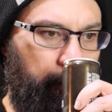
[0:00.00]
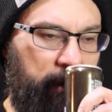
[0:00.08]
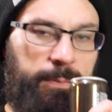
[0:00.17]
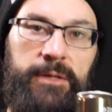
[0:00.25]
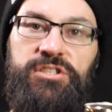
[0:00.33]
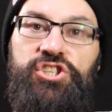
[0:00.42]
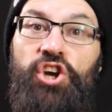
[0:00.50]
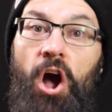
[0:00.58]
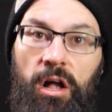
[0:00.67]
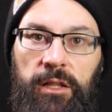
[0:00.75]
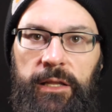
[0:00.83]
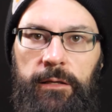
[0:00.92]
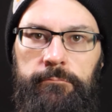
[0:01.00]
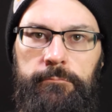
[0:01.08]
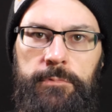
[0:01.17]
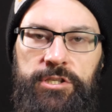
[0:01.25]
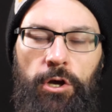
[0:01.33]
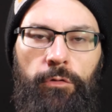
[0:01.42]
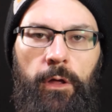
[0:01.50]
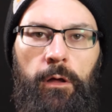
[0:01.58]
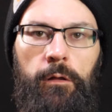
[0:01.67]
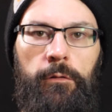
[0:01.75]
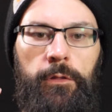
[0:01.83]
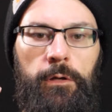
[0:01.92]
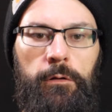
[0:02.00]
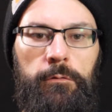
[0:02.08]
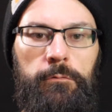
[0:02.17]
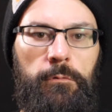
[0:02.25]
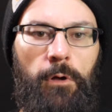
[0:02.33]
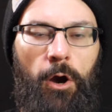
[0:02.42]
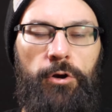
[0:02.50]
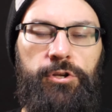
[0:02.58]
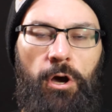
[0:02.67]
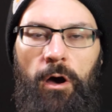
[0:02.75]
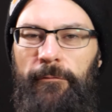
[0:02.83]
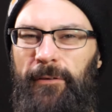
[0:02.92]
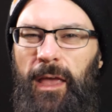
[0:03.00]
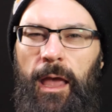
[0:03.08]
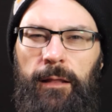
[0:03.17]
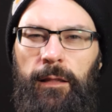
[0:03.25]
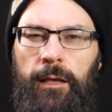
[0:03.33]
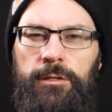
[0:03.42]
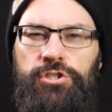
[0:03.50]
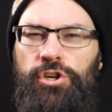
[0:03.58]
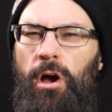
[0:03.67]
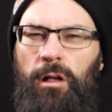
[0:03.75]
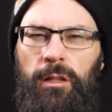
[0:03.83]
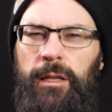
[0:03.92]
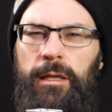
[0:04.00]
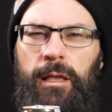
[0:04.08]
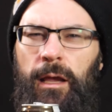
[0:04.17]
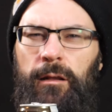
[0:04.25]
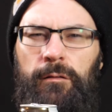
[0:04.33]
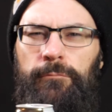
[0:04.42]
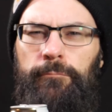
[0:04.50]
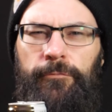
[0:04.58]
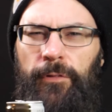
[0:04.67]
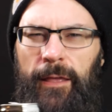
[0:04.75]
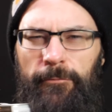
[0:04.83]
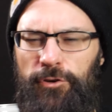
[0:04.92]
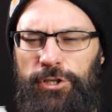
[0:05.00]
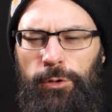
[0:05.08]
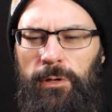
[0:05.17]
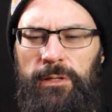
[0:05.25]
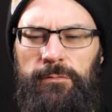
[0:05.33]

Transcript: It smells chocolatey. So the, the hard coffee had like a chocolatey kind of flavor to it.